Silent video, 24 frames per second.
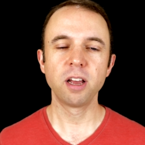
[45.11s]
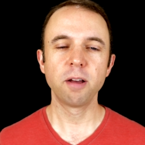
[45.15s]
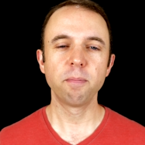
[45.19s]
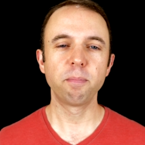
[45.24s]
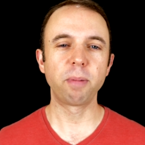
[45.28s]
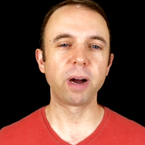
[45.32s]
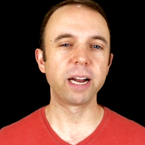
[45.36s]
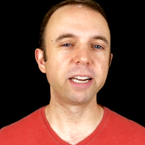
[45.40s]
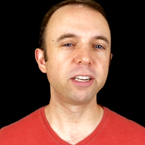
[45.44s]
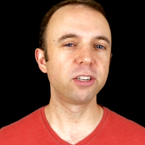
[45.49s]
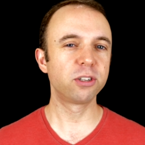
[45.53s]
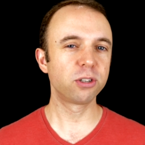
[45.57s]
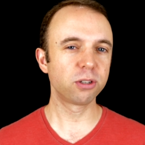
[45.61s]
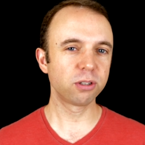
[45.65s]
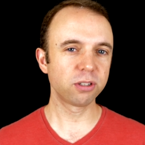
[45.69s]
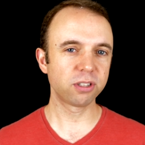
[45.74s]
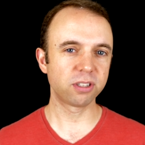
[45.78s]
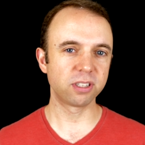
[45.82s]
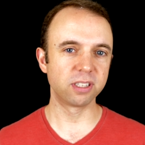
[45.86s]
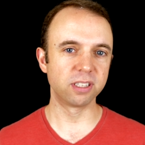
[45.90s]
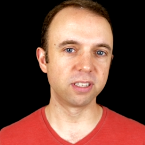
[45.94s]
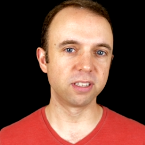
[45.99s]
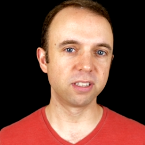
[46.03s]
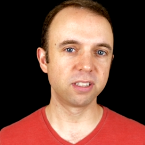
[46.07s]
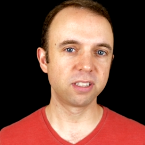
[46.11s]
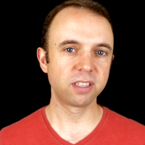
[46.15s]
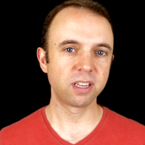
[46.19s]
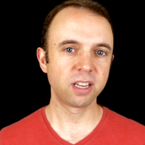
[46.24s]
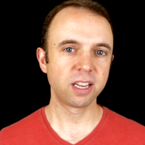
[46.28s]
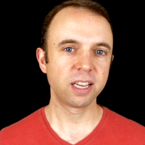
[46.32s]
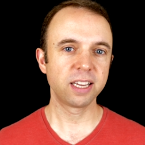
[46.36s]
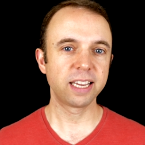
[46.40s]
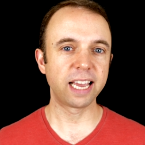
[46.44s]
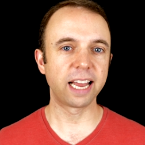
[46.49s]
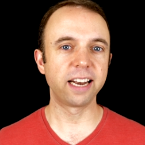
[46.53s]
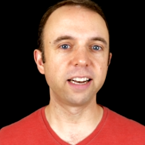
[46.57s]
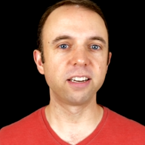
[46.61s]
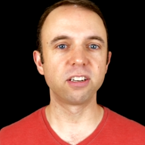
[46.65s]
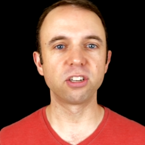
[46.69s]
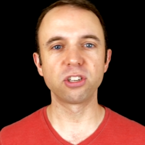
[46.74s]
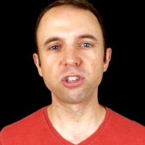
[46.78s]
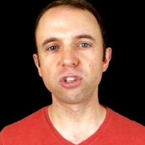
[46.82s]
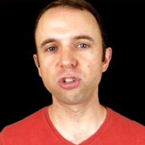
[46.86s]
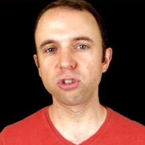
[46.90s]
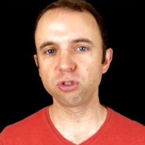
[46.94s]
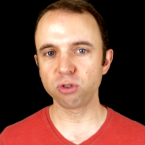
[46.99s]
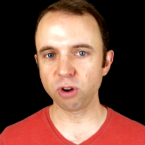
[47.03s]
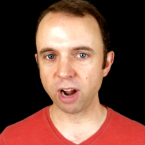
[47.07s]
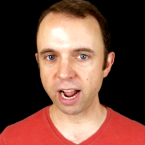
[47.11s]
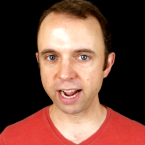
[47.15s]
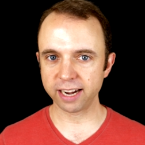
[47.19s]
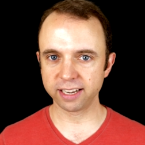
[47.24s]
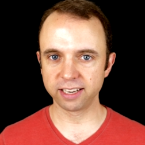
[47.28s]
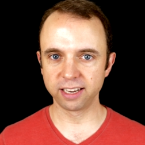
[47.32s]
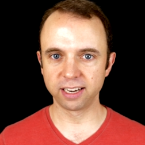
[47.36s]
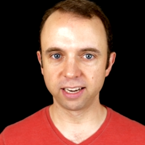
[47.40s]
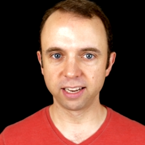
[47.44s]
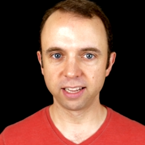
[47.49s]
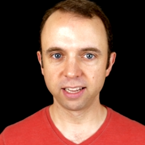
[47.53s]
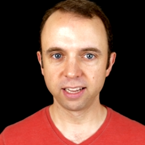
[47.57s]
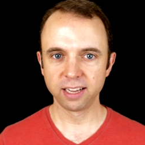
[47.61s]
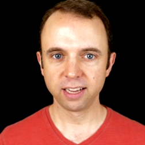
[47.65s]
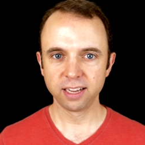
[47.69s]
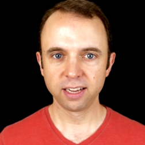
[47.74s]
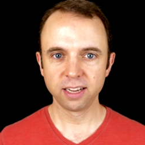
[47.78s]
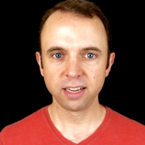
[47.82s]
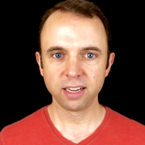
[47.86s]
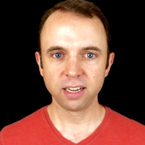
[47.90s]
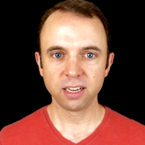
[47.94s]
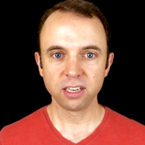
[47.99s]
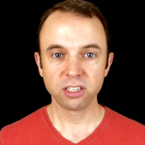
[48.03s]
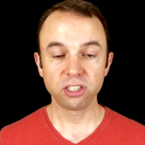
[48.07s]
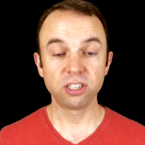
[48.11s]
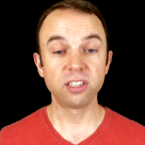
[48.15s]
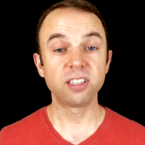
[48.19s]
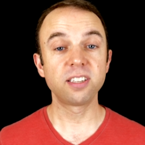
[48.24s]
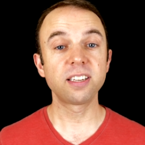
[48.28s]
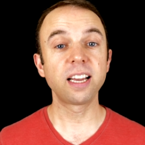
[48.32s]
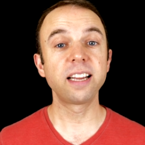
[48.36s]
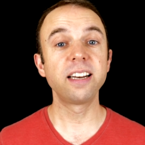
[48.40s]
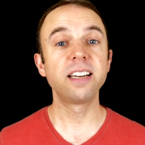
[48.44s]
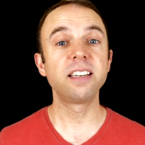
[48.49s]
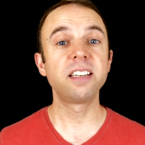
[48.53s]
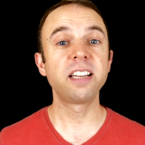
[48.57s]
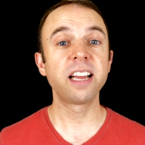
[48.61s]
by nurses getting distracted. She cited